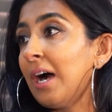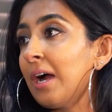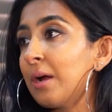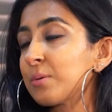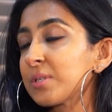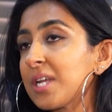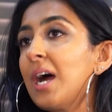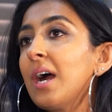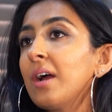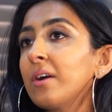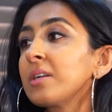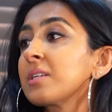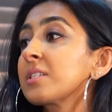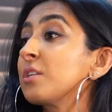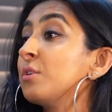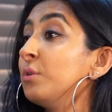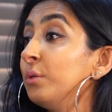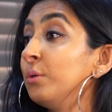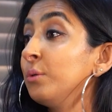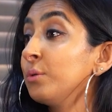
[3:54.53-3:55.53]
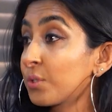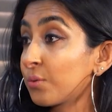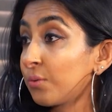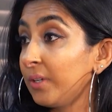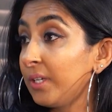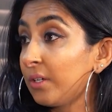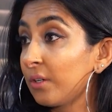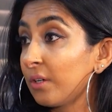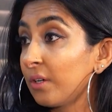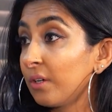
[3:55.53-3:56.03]
I was hired as a news
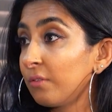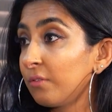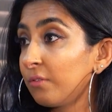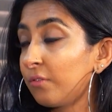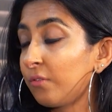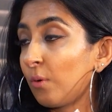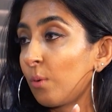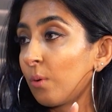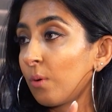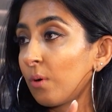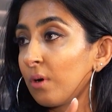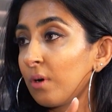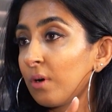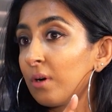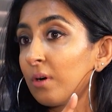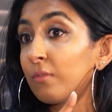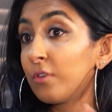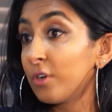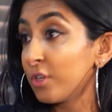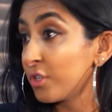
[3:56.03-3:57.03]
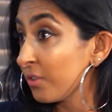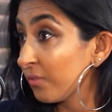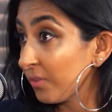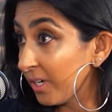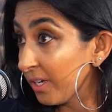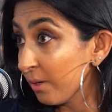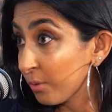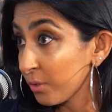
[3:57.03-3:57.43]
reader for Virgin Radio,